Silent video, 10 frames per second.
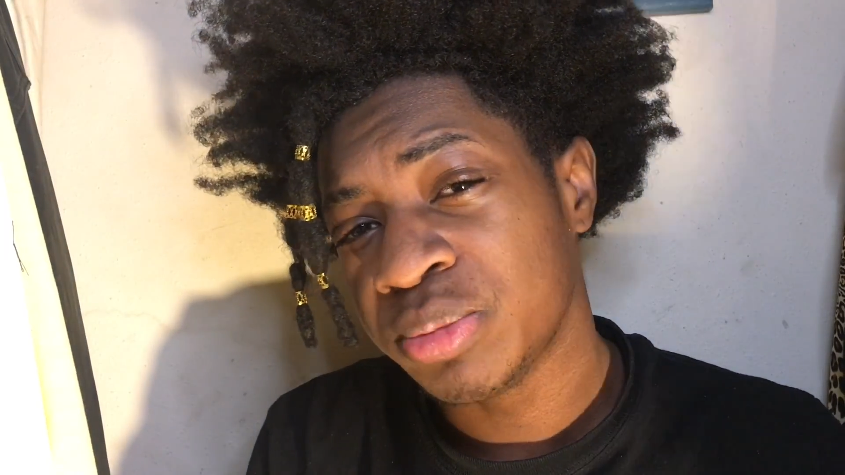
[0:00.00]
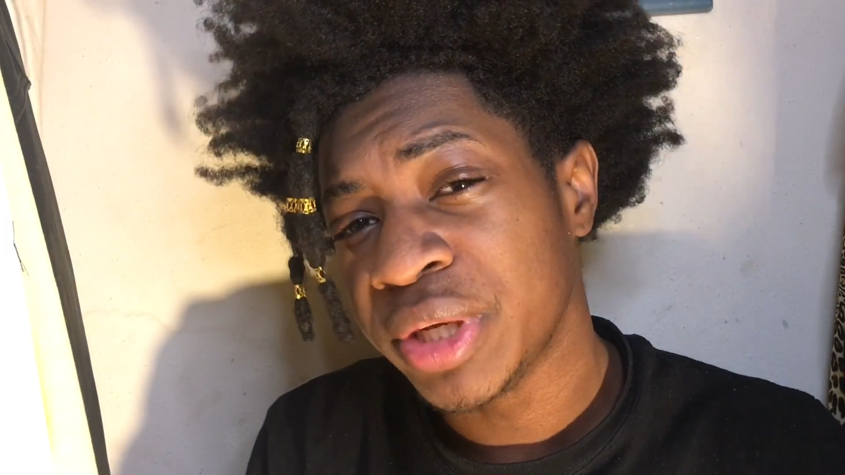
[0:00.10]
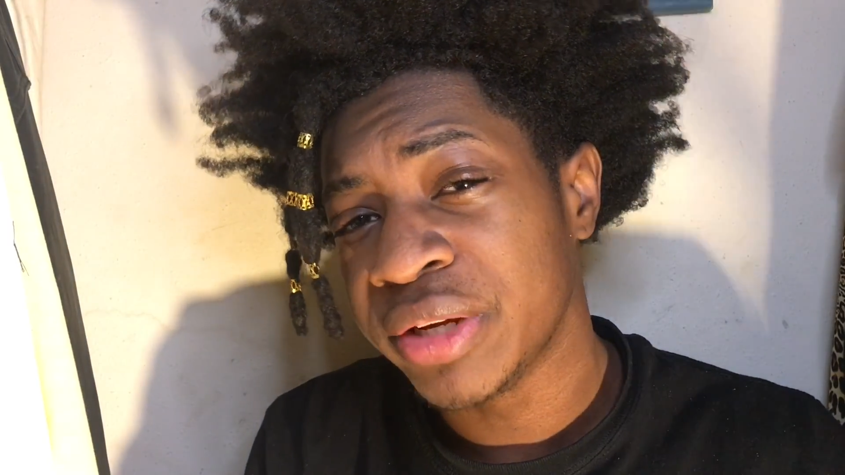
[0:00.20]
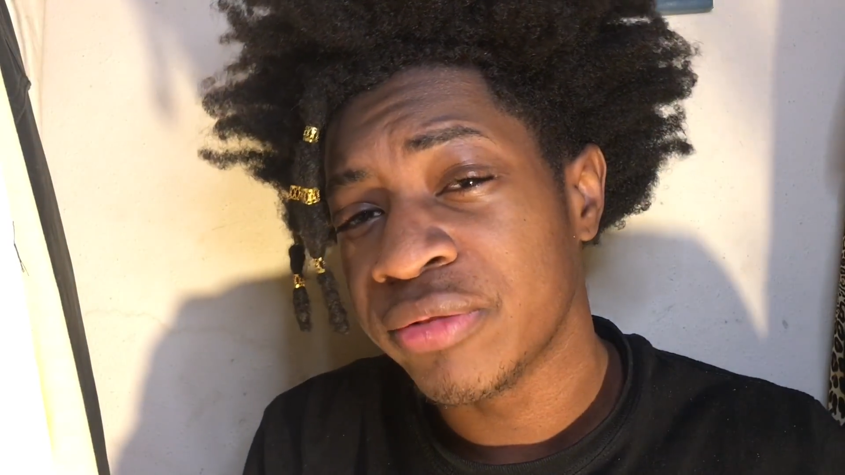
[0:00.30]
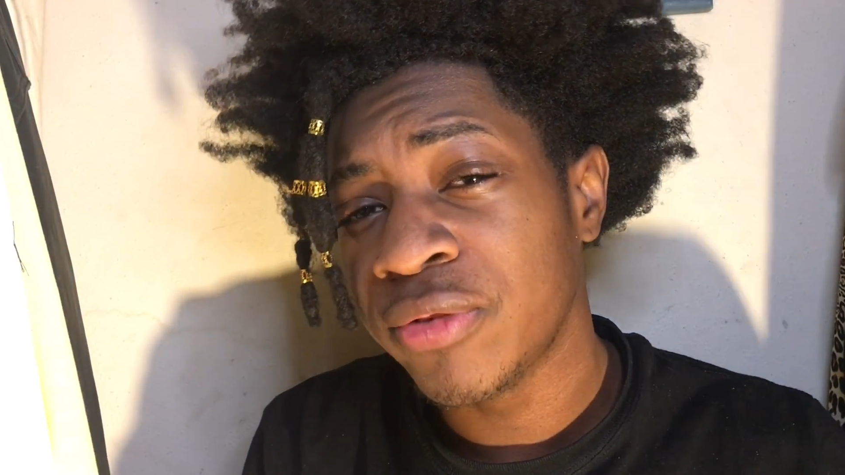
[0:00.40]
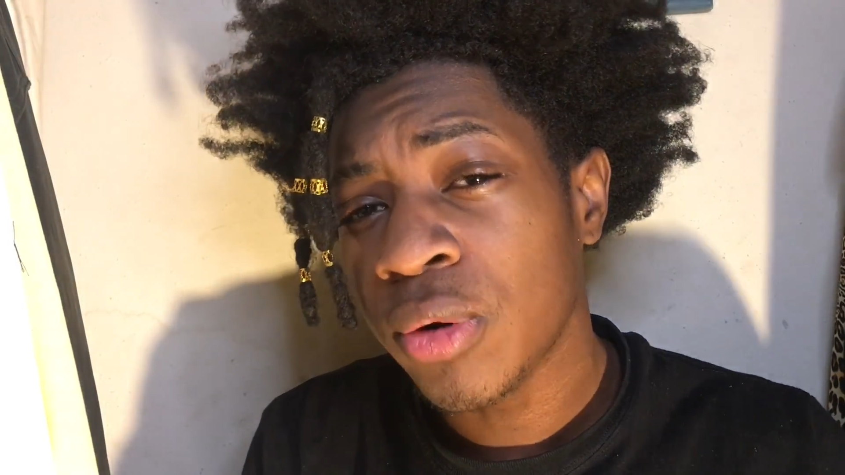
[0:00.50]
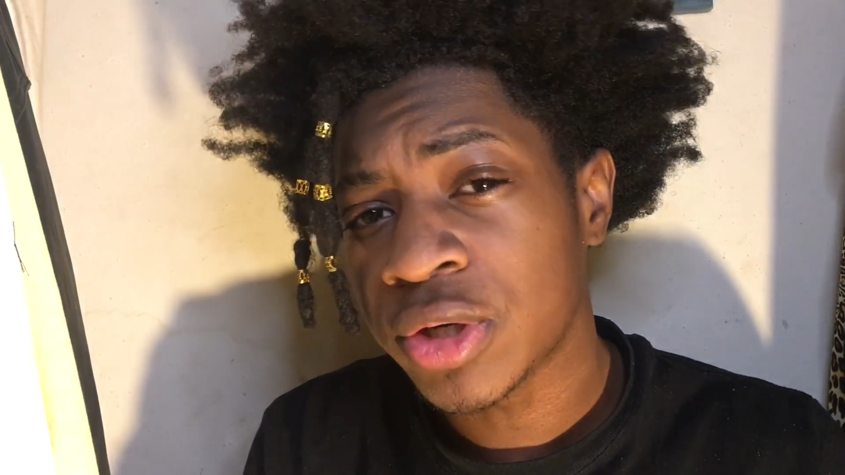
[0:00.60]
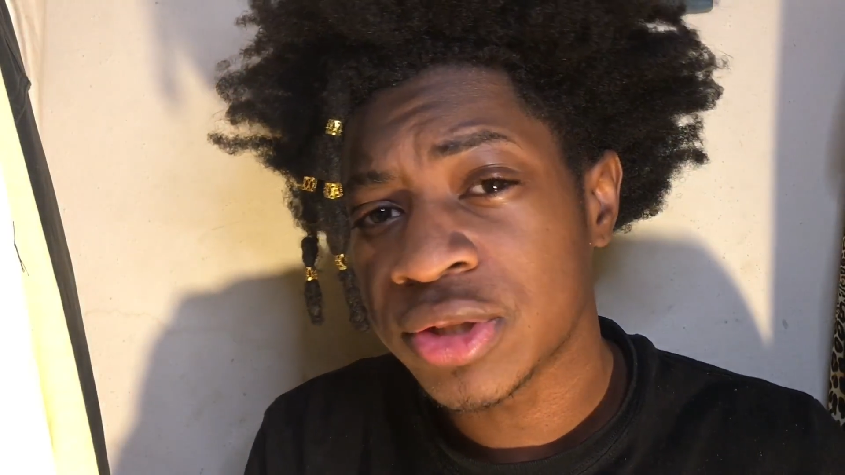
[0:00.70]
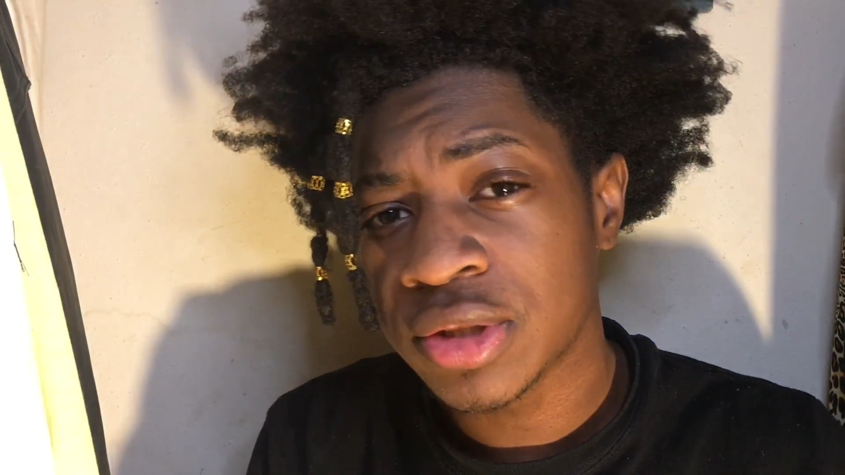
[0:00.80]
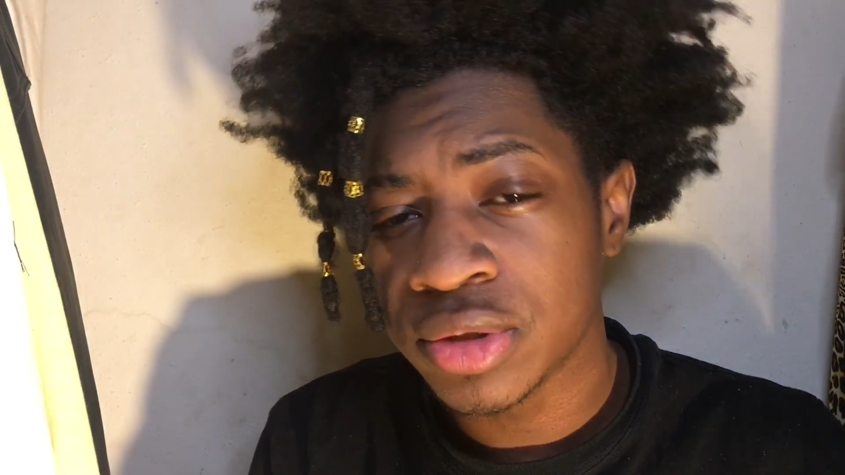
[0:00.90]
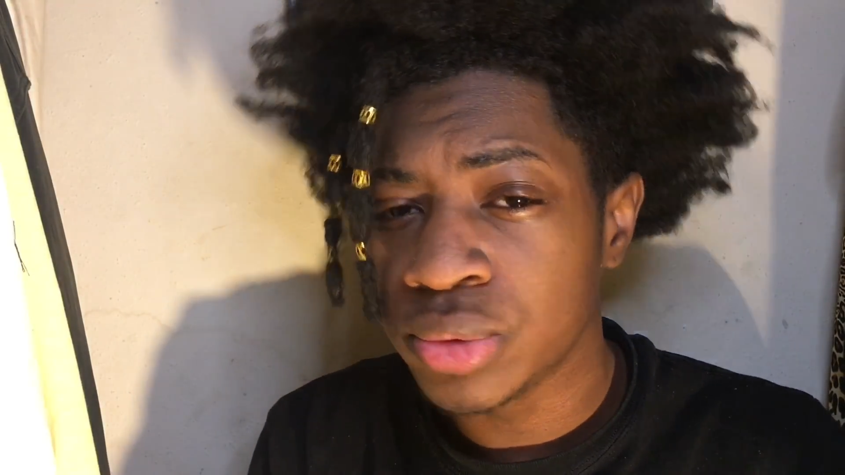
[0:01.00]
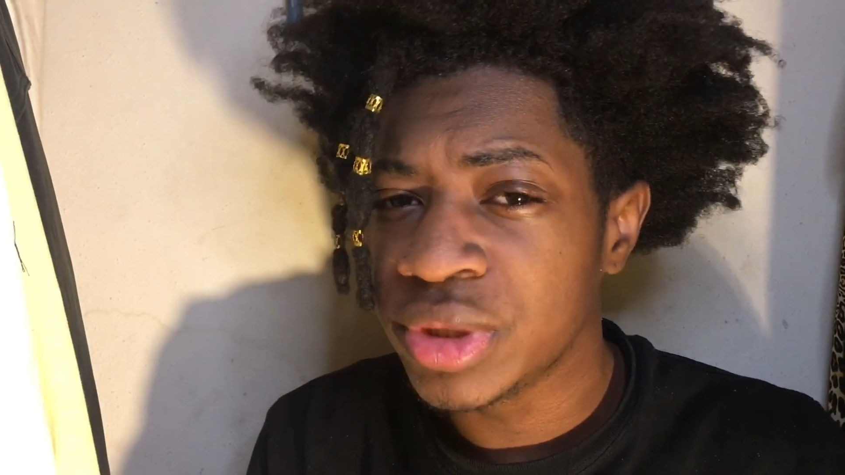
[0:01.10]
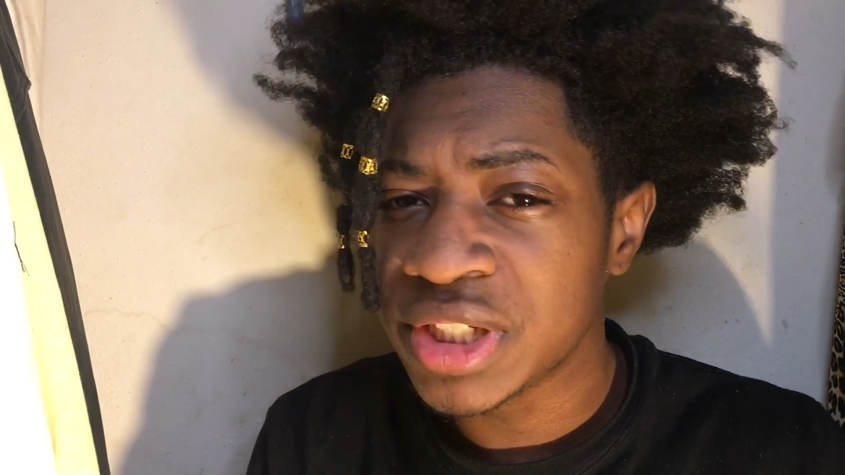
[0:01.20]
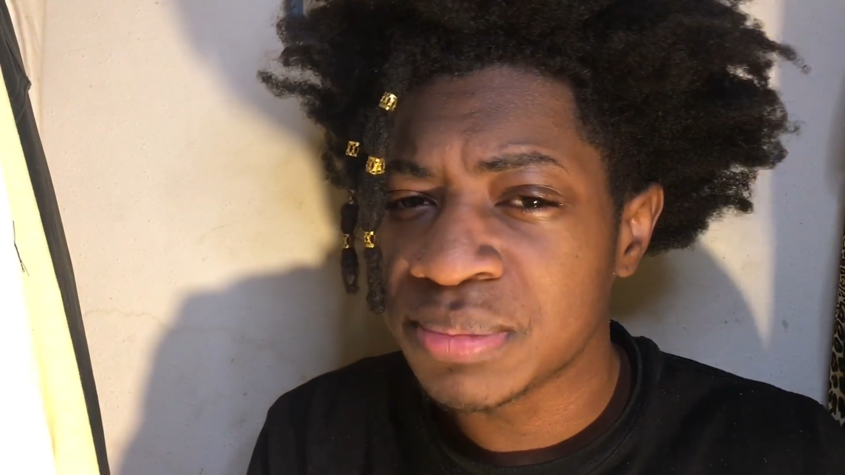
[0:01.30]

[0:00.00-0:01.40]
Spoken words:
being forced to do these